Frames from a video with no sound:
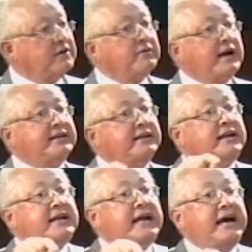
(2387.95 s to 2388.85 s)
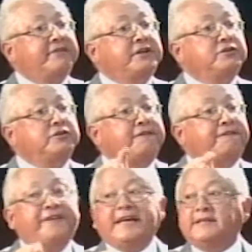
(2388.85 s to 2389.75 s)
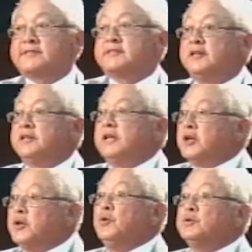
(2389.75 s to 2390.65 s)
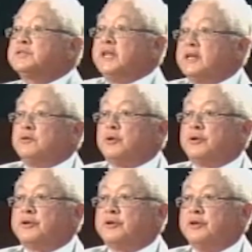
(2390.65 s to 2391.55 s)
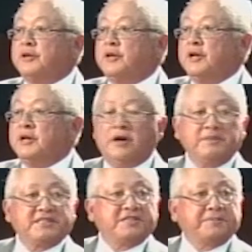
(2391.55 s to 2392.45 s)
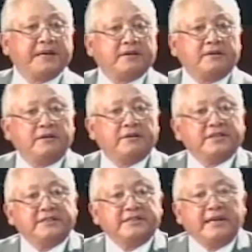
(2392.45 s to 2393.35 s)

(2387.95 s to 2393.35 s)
rather than having to face the accused in court. Now, Mr. Speaker, this is an